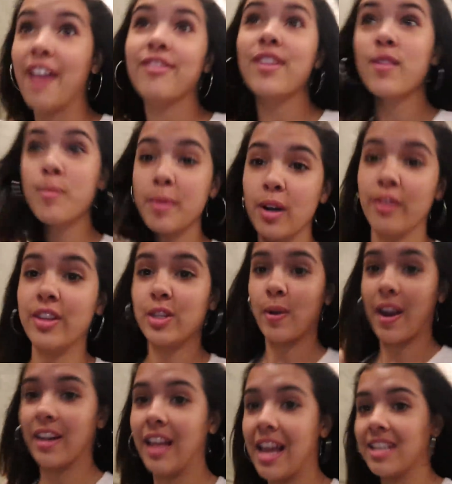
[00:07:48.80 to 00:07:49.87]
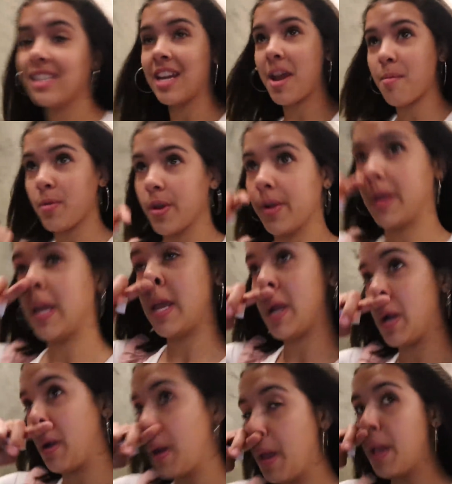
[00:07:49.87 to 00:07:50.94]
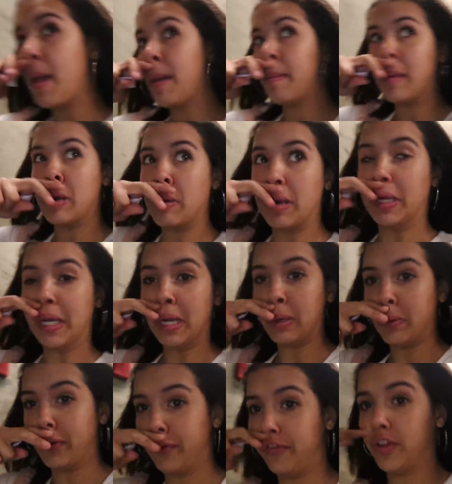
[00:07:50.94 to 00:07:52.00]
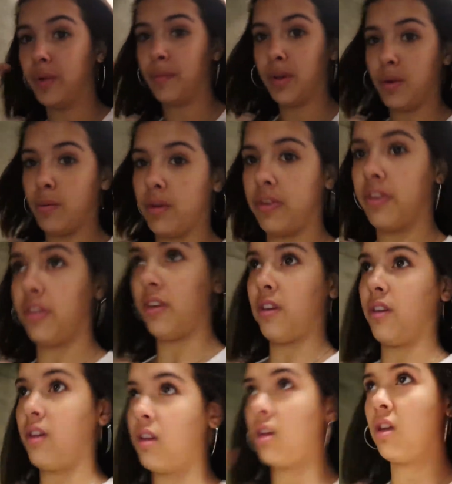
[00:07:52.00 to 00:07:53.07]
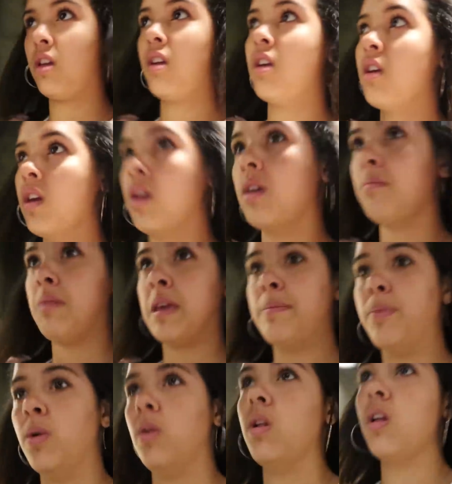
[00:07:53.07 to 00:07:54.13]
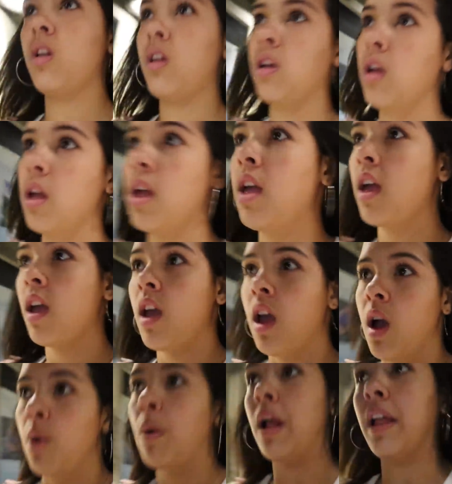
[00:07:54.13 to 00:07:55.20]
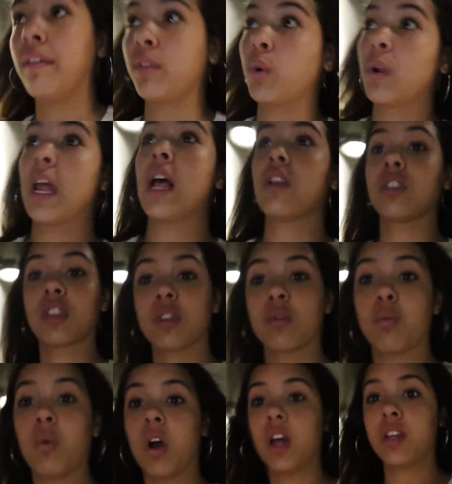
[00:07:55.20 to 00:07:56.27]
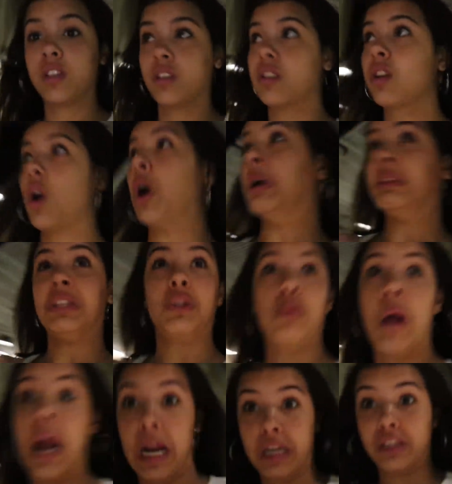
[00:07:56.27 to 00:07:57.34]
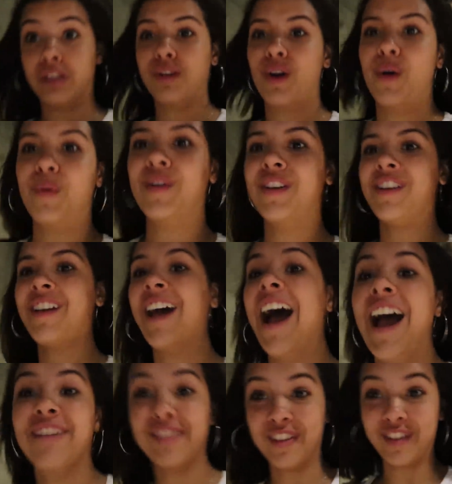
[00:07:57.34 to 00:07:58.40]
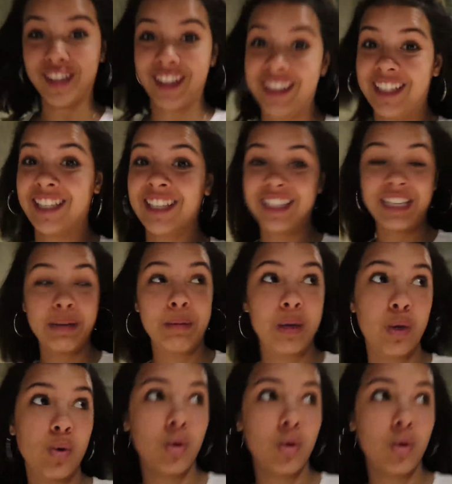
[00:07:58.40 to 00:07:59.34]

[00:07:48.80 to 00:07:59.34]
I've never been on this ride. Last time we were here, me and Raquel were filming with the people while everyone else was on this ride, so I've never done this. This is gonna be